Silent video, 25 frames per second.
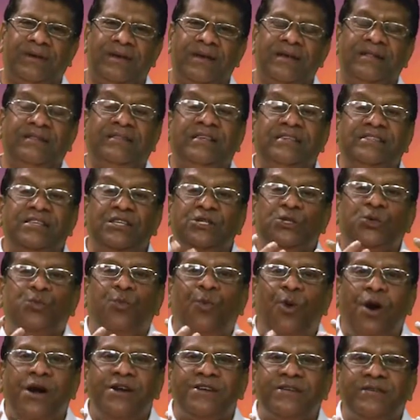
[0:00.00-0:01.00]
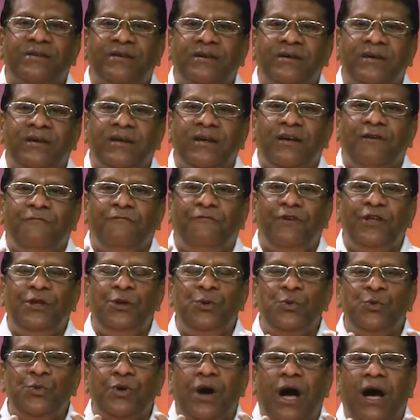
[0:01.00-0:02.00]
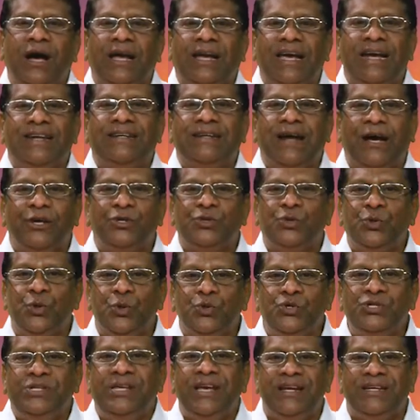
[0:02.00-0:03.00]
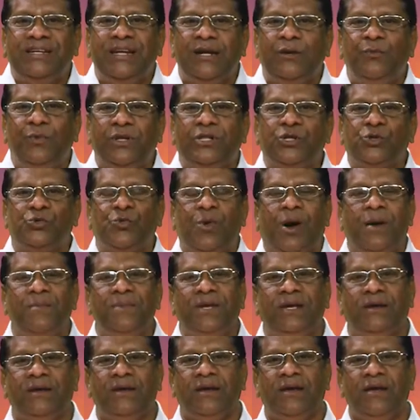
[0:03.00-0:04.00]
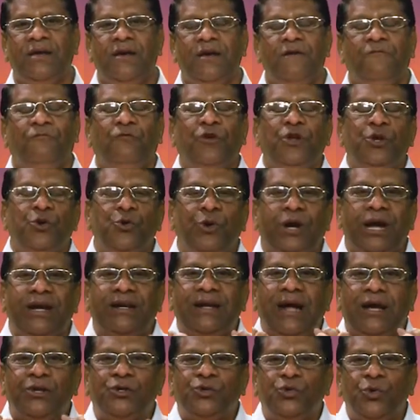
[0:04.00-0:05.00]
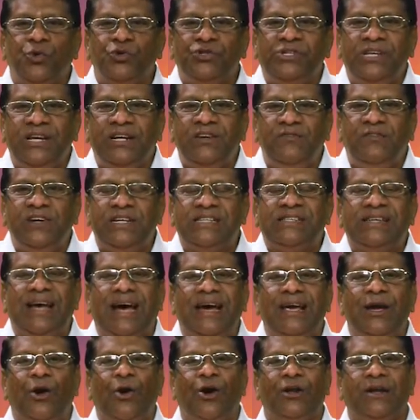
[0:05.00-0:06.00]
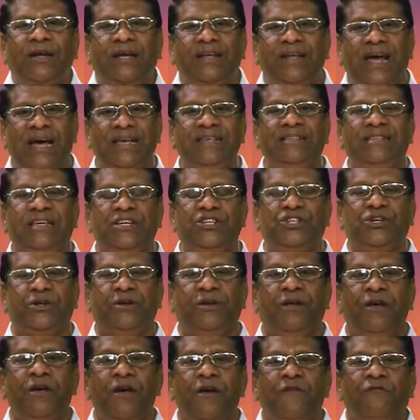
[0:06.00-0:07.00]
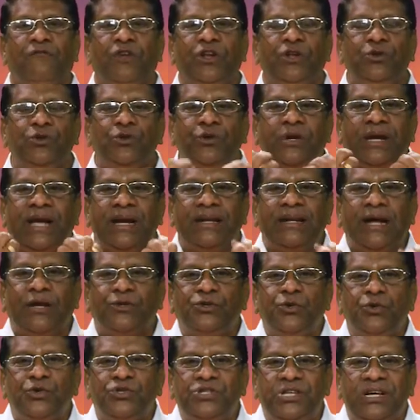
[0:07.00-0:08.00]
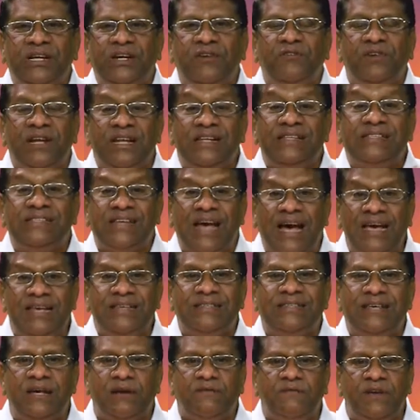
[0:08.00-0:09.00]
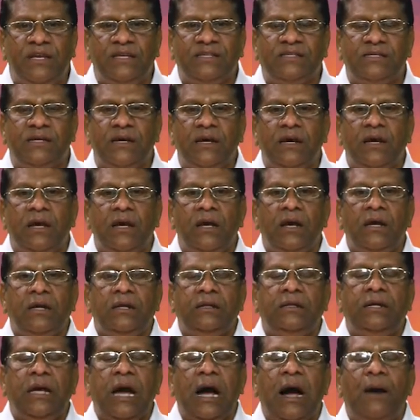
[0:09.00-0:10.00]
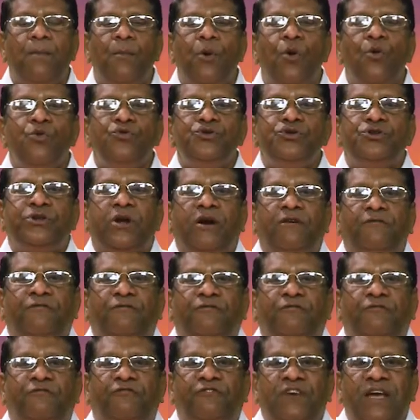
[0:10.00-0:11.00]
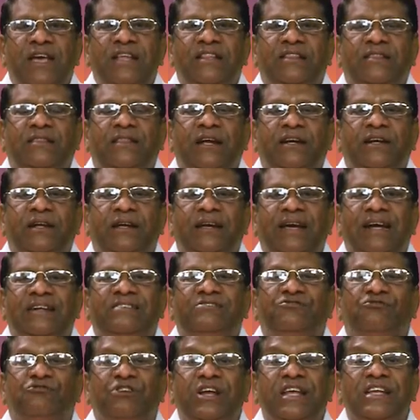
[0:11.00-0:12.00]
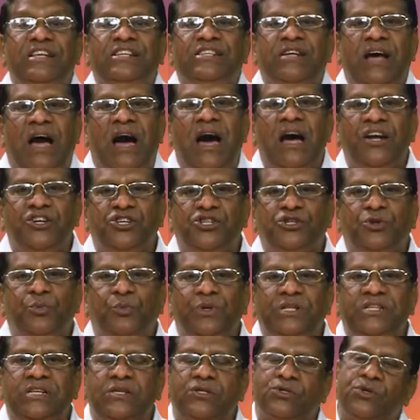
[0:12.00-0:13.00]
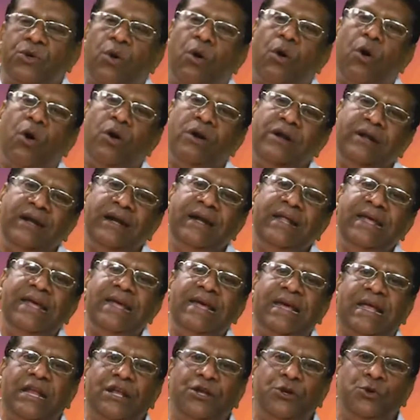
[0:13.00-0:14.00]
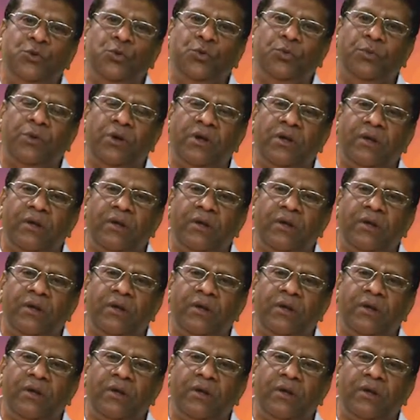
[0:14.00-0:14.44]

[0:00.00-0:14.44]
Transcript: This is what, when you get associated with Swami, when you get associated with Sai organization, when you get associated in Sai service, the amount of faith that gets recharged, which is already in you,